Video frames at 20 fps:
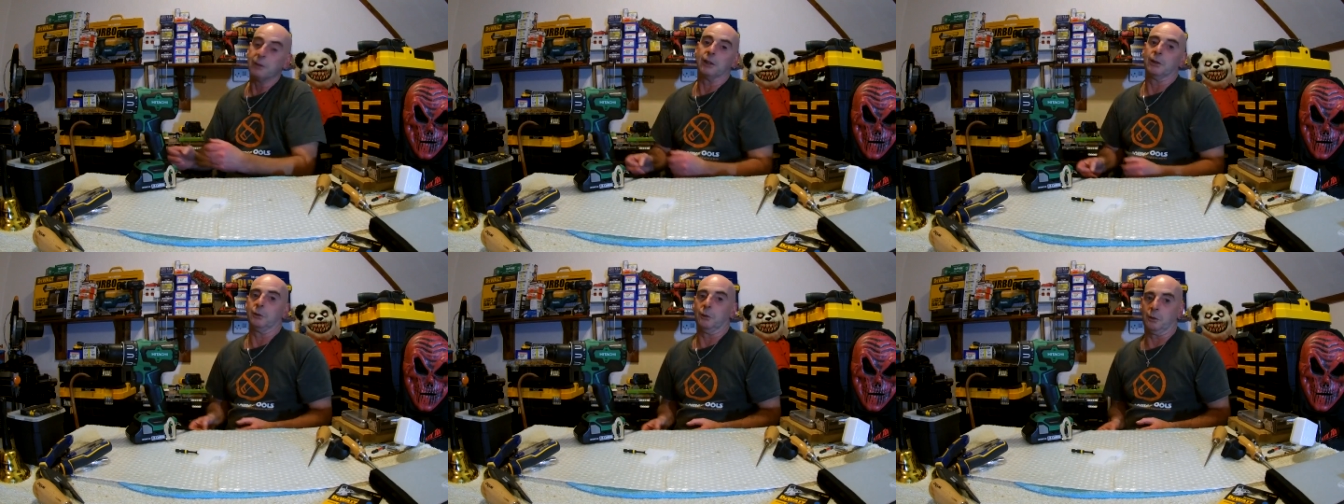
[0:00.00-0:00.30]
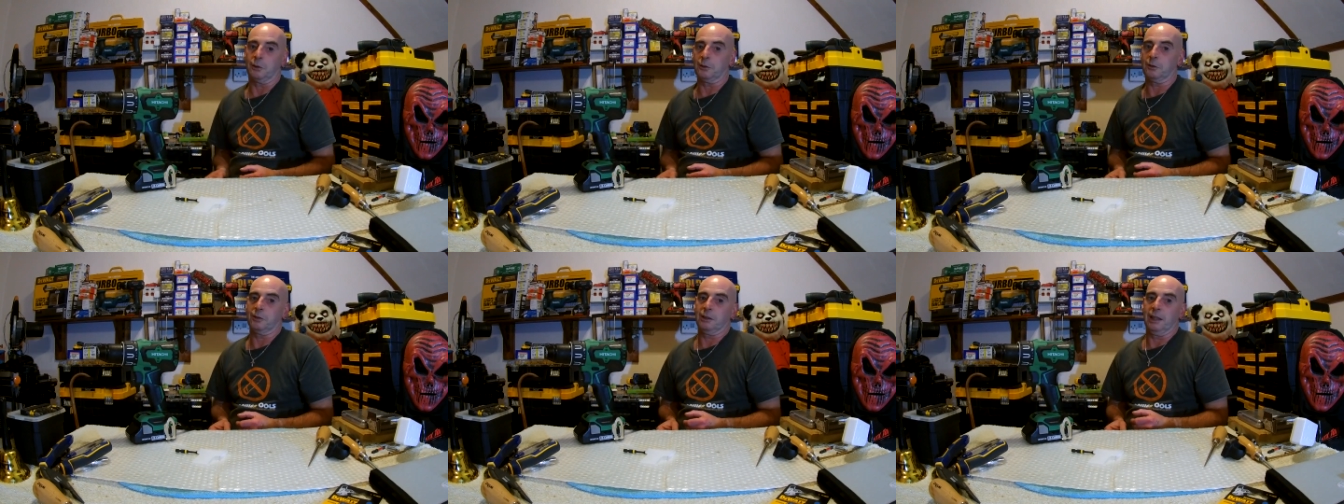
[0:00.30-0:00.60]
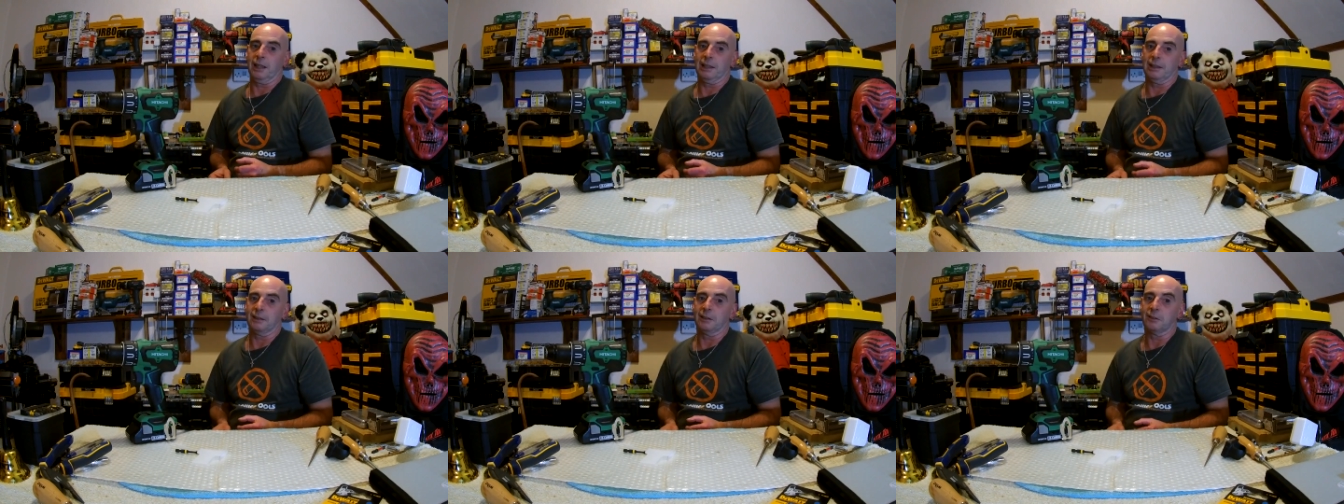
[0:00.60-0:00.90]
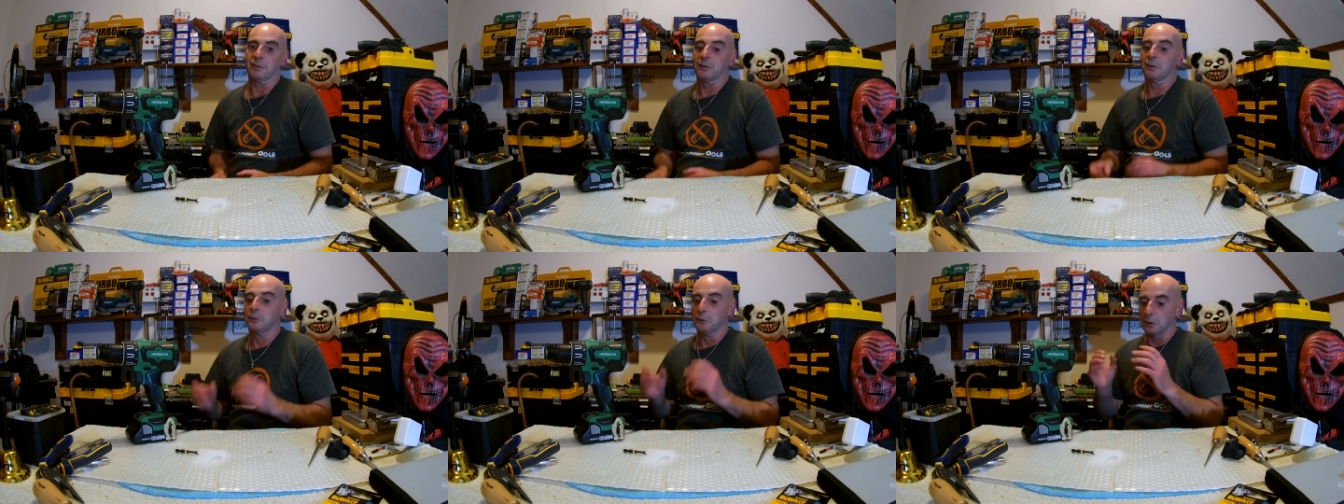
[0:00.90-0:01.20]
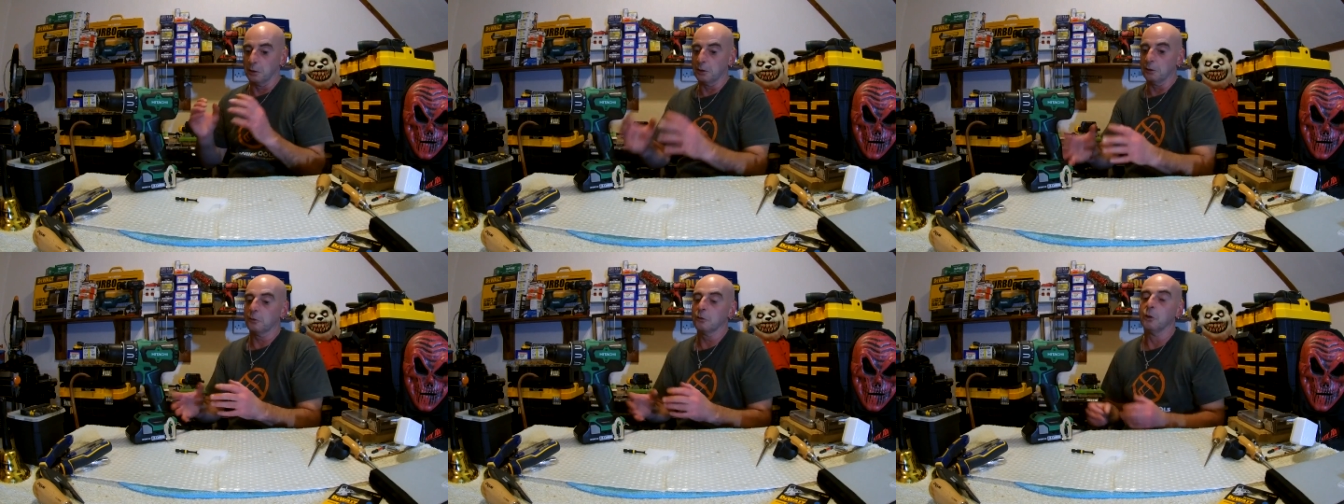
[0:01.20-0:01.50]
the torque settings, so
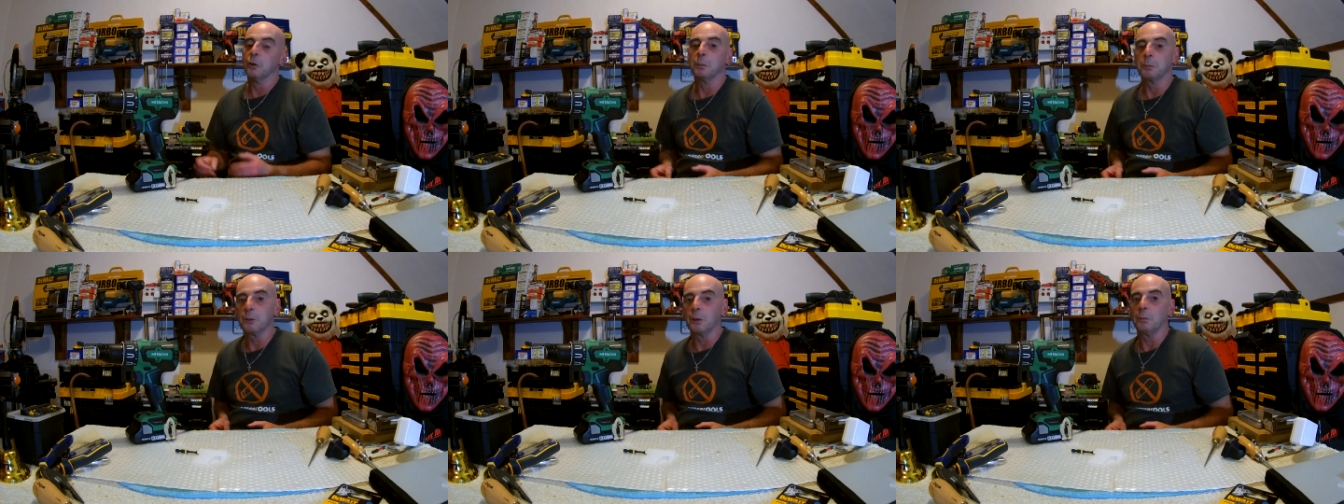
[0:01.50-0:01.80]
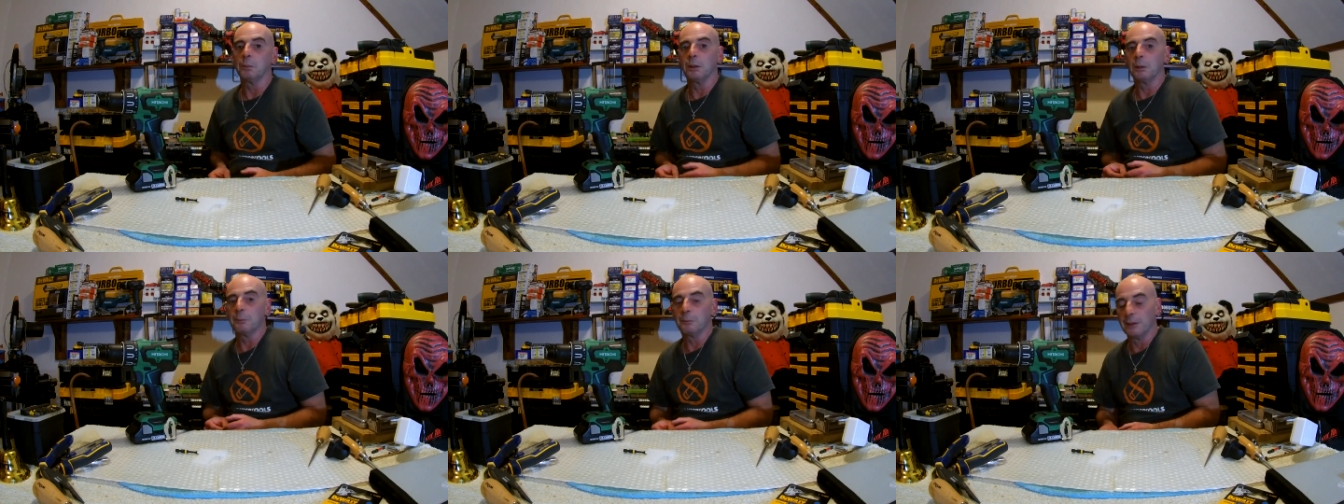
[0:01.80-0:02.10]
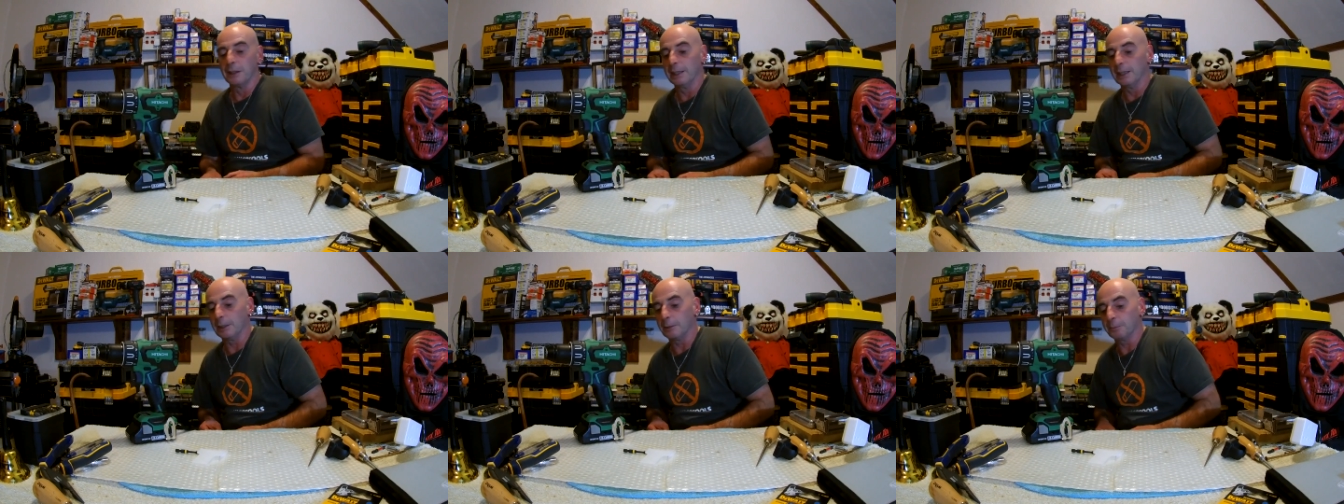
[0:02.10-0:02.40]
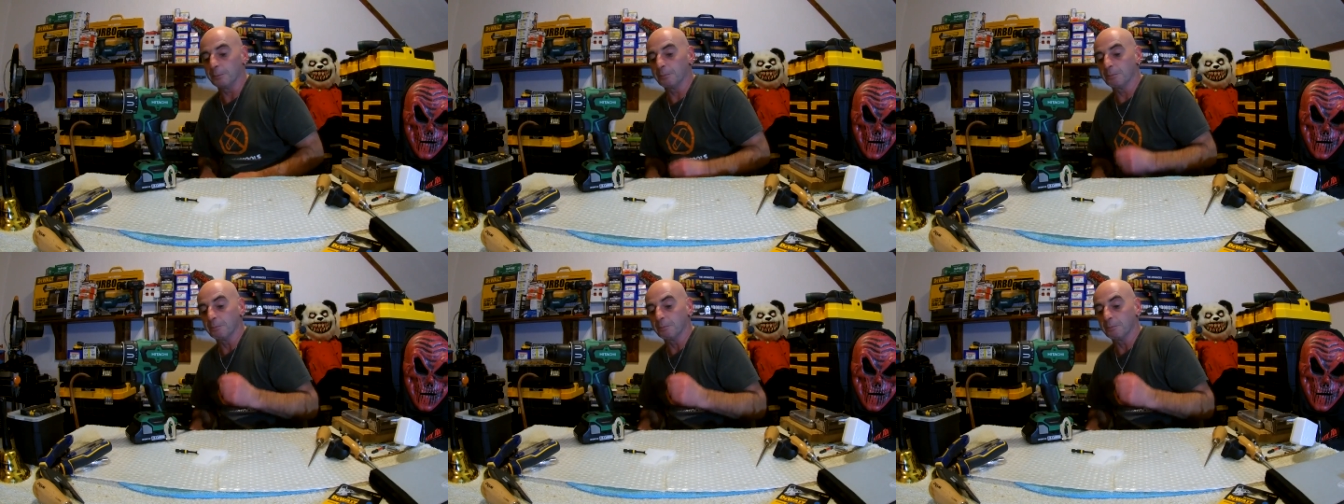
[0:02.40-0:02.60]
there's no problem there.